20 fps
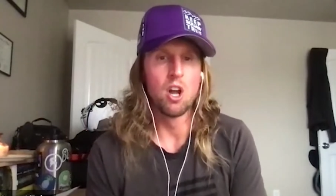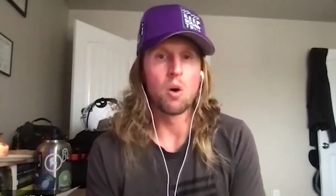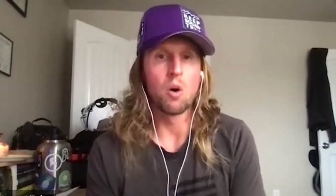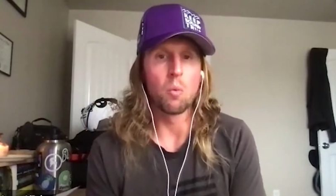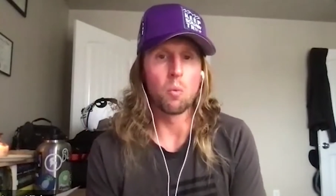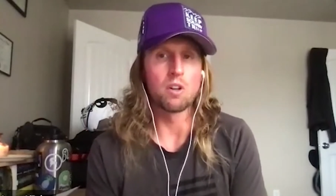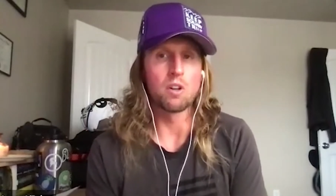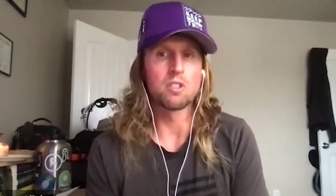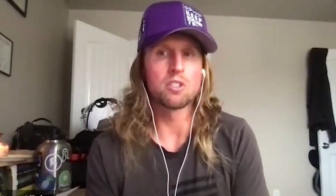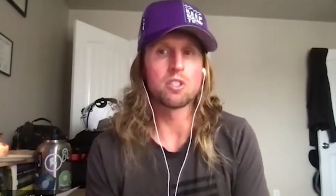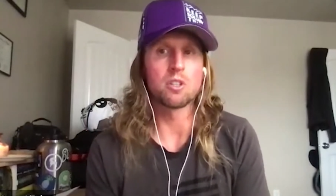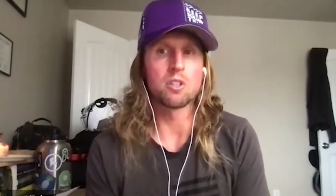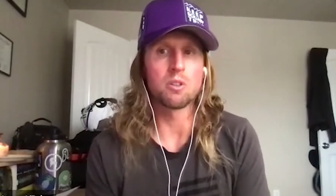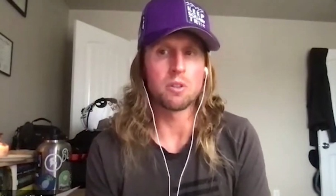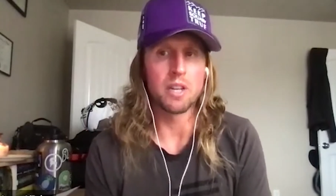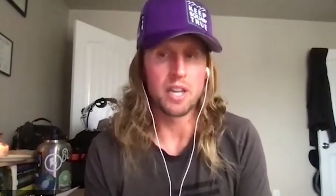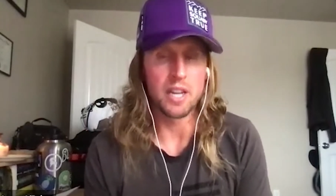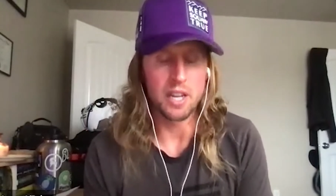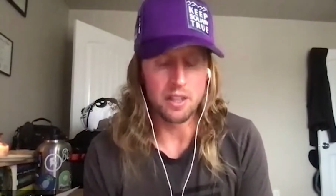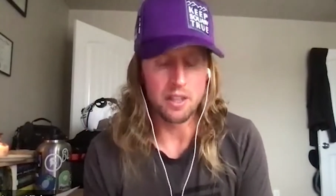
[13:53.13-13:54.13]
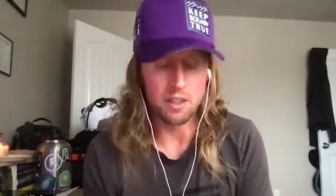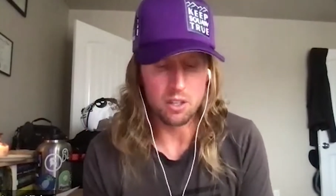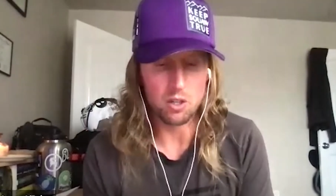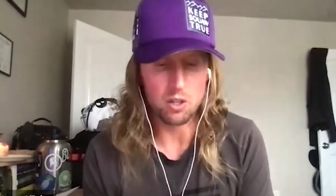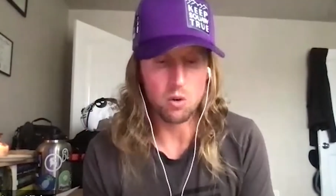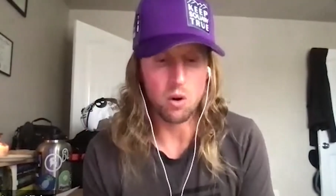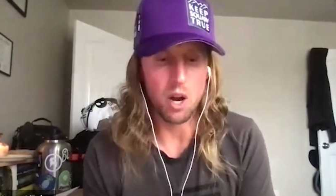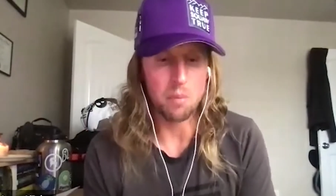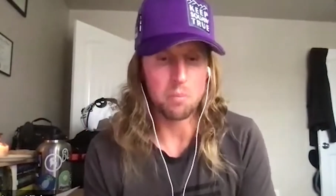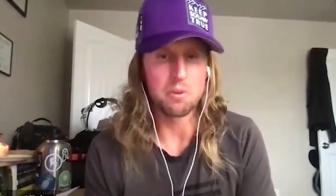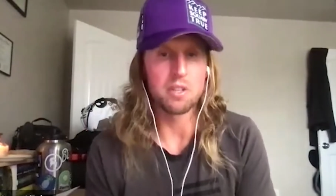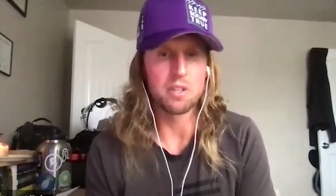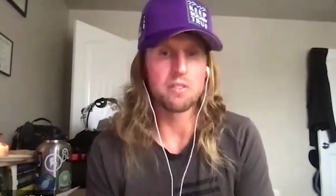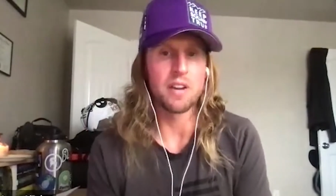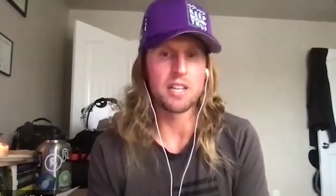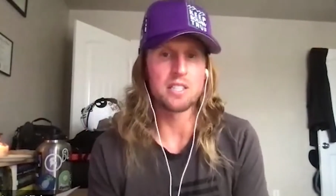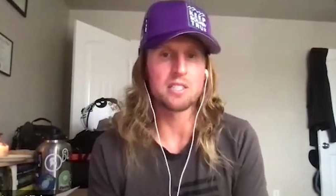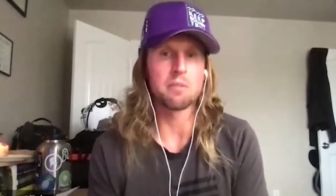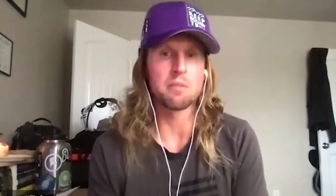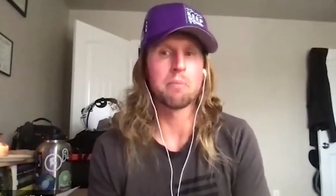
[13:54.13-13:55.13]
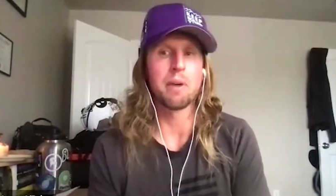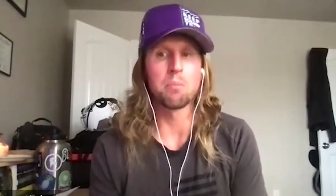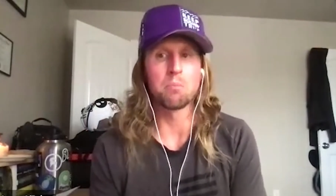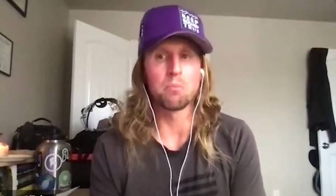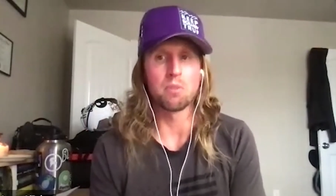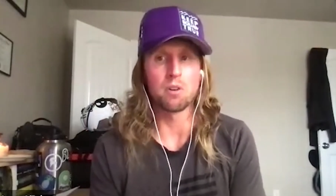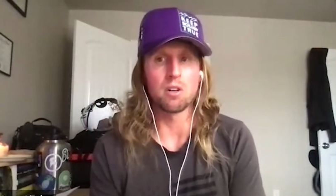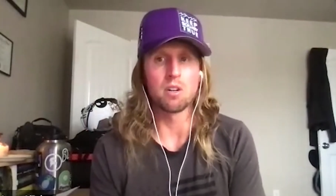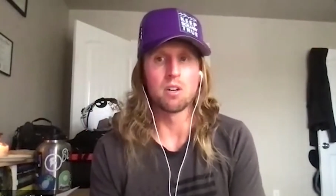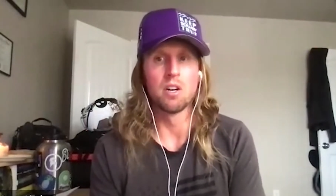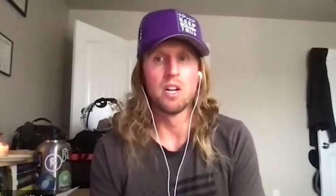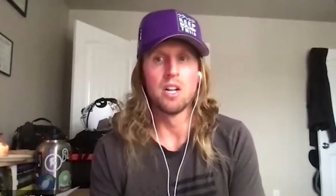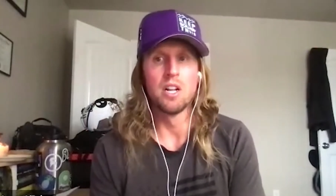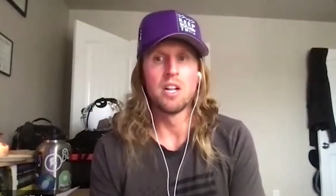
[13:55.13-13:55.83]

Once you're in the cooperative as a member,